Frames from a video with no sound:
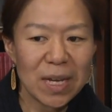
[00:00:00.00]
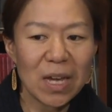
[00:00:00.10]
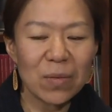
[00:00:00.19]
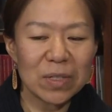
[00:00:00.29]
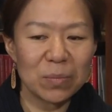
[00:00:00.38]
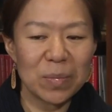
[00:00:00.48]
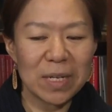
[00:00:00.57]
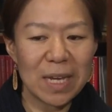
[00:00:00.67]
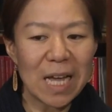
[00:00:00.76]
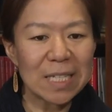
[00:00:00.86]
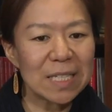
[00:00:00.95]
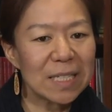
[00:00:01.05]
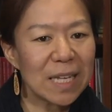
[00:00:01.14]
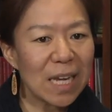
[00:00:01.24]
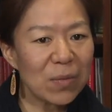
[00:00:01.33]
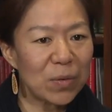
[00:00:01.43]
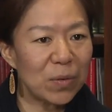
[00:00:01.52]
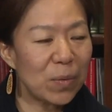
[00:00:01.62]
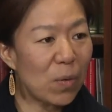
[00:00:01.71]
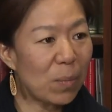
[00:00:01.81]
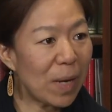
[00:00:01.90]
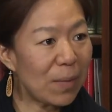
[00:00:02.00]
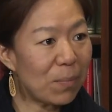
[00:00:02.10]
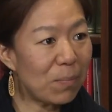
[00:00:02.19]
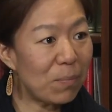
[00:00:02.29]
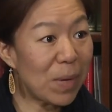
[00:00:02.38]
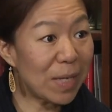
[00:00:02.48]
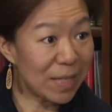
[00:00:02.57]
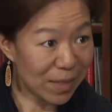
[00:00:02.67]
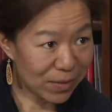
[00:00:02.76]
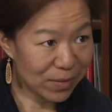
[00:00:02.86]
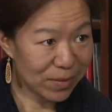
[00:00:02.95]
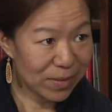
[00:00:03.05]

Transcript: I was very unstable for my mental.